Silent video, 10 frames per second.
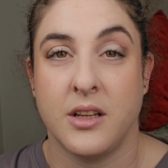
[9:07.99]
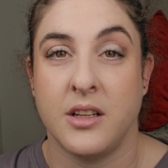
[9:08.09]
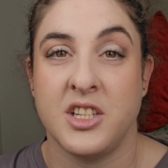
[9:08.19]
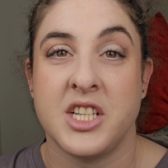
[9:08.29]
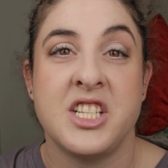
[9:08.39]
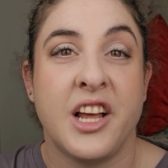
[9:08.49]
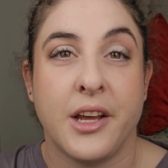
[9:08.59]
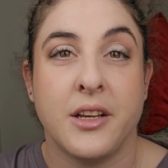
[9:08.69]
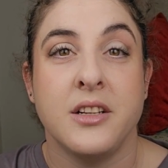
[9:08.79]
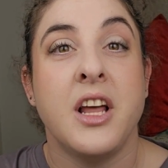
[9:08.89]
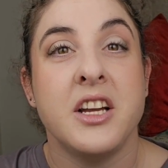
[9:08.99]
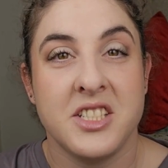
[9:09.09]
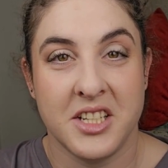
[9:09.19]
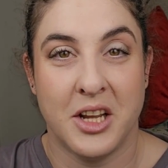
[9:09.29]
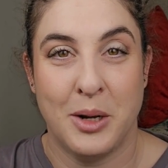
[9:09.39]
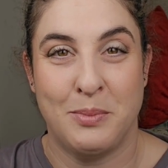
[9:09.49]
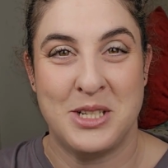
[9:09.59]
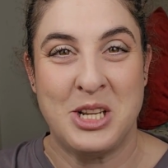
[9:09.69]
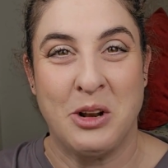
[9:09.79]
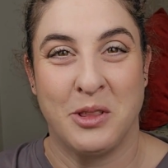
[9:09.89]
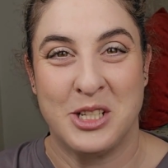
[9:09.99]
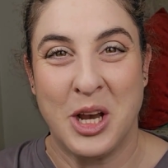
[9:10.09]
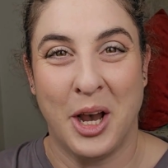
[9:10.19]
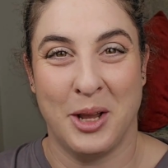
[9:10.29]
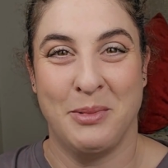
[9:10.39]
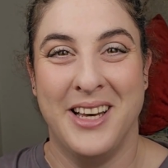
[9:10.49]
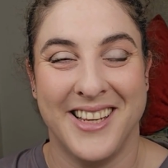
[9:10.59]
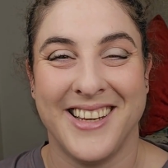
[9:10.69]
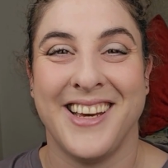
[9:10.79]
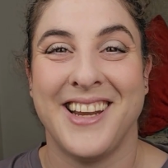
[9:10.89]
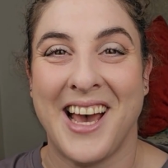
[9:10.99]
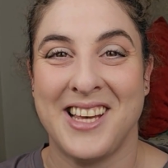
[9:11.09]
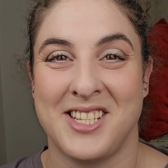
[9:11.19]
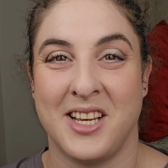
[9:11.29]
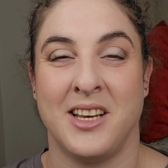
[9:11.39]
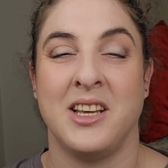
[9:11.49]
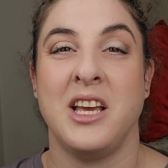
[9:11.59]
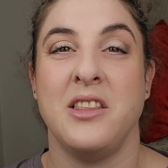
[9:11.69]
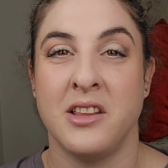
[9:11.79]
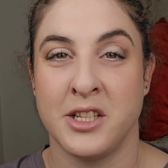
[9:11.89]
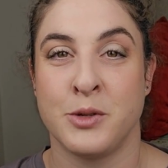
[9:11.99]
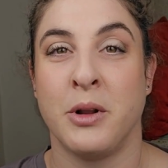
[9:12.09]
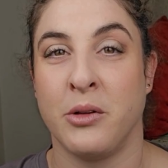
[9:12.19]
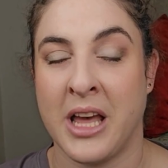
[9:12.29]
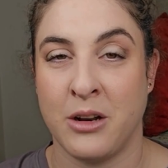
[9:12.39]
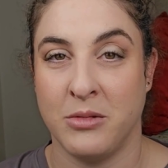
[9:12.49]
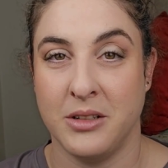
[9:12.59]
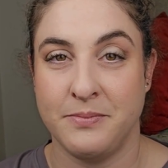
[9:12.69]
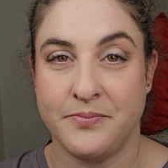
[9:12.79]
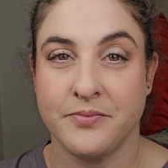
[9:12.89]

just like 99% of the time, it has either this one or that one.